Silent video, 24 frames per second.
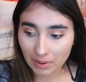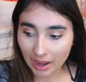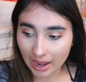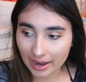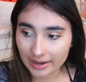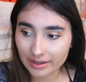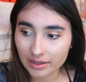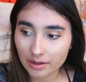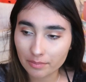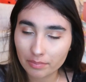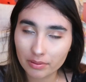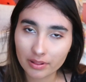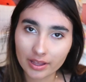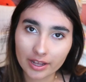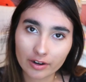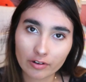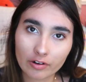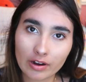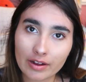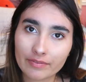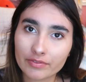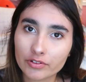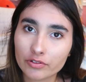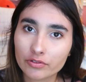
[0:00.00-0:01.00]
Find a
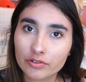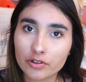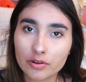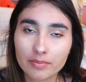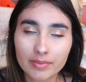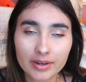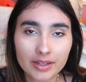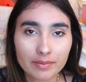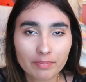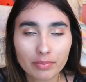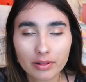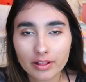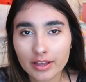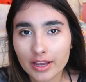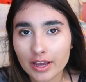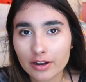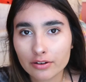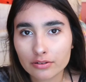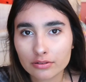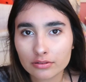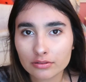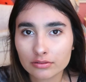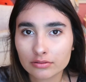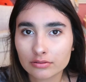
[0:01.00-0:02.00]
planner. I've used so many
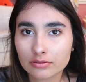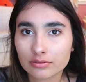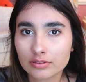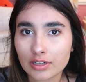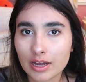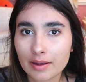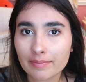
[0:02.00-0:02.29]
planners.